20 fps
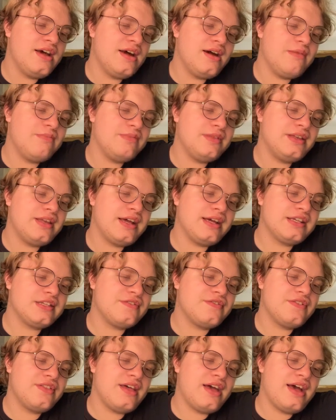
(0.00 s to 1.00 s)
the dice
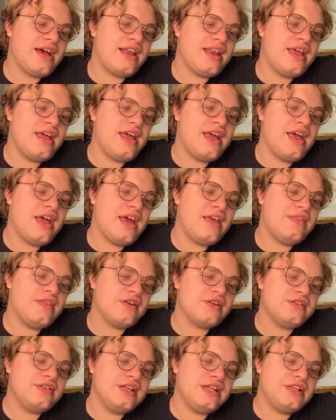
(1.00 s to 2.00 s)
for that, and their
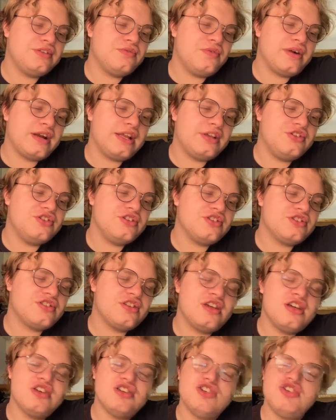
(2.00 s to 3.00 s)
D20 just
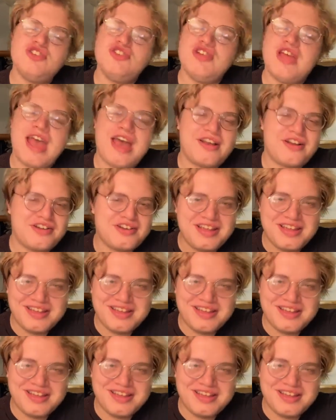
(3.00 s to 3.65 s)
shattered.